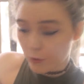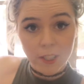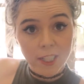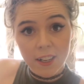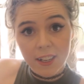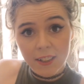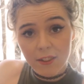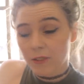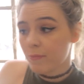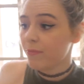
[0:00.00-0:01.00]
really
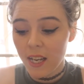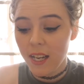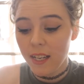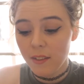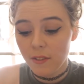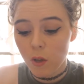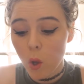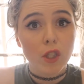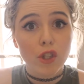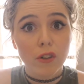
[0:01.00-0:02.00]
nice and
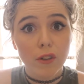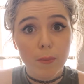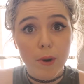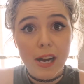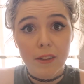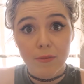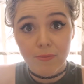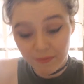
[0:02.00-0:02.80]
chocolate brown.